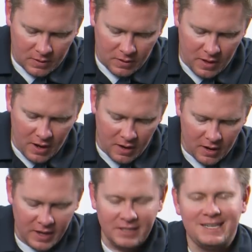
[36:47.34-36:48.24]

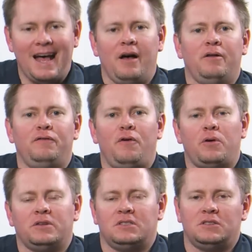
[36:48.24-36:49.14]
There, it's out of
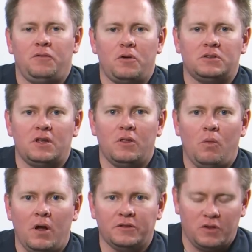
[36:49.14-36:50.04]
focus. It's focused on the
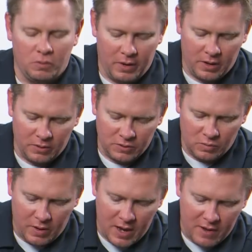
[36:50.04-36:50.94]
wall, so the red goes
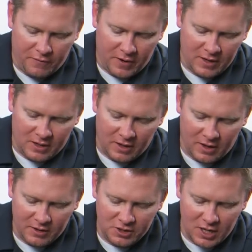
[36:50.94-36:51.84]
away. If I
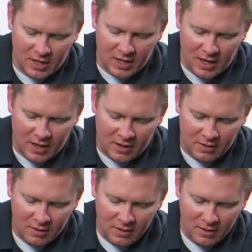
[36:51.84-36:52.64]
click on Jake again,